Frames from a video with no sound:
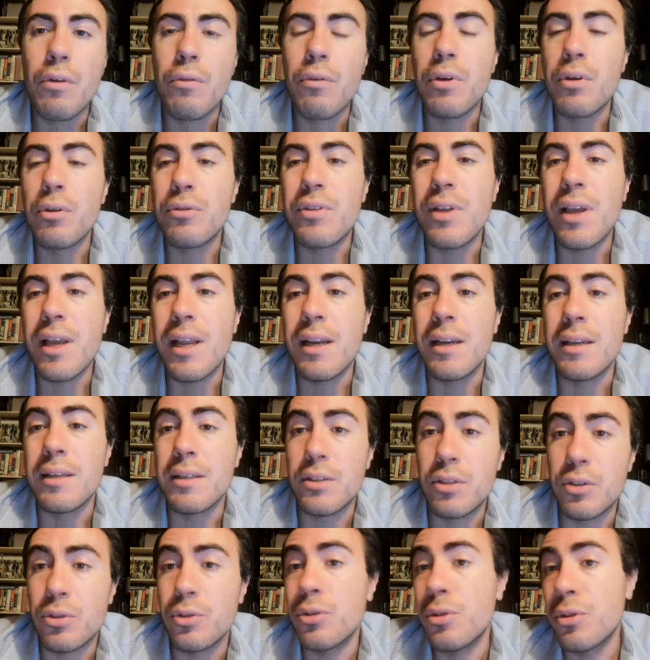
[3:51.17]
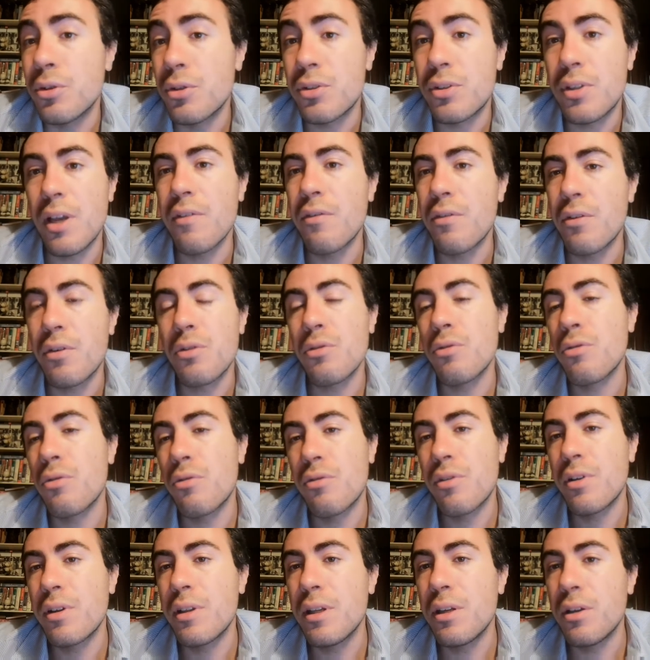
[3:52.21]
you tell sono Stefano, you
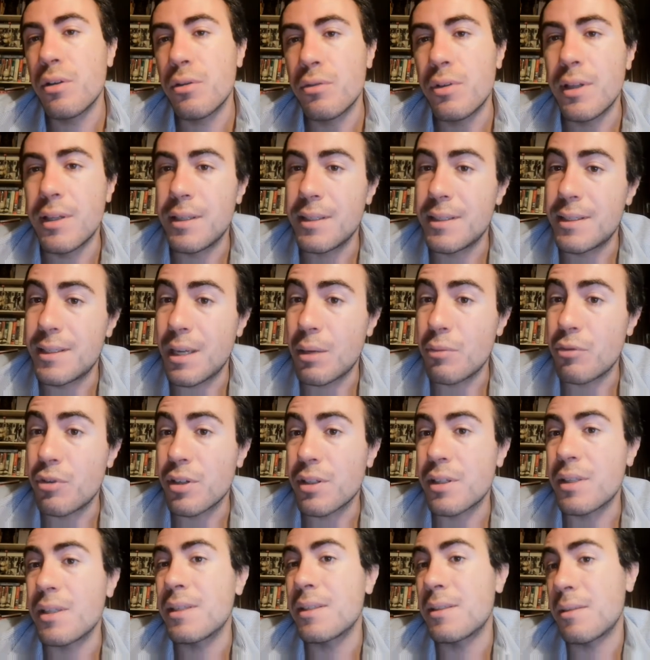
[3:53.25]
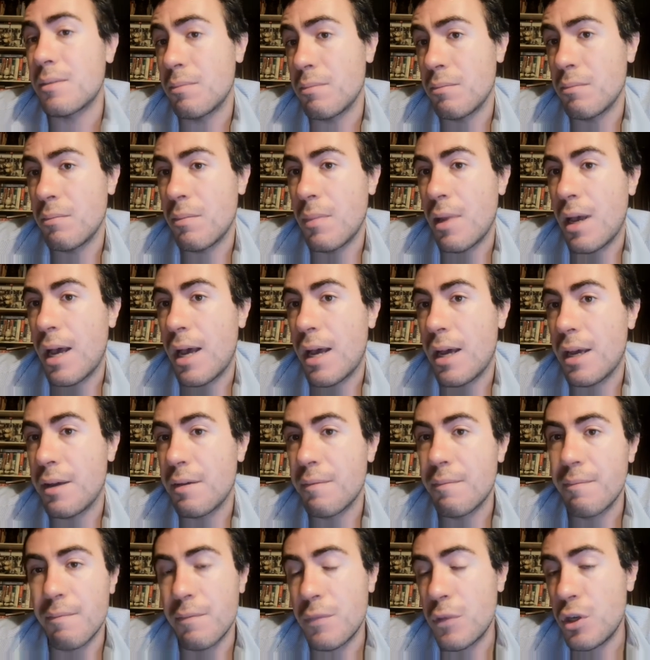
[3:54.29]
already know that the subject is
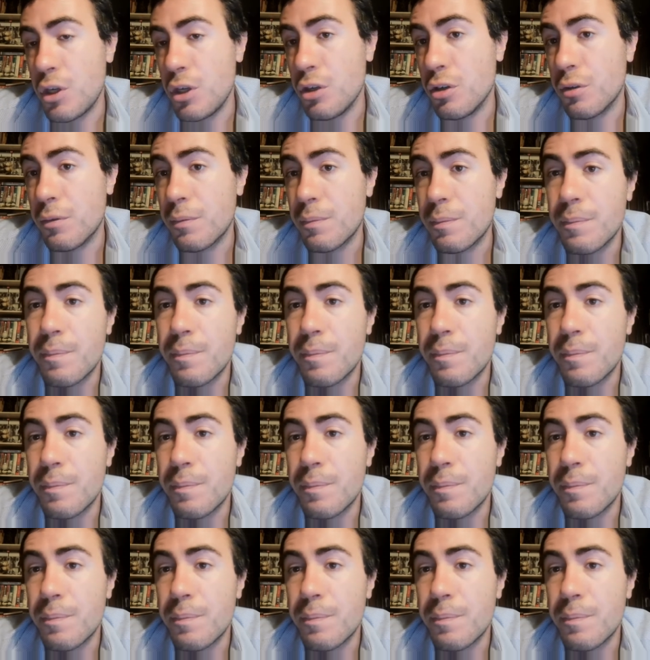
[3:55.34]
io.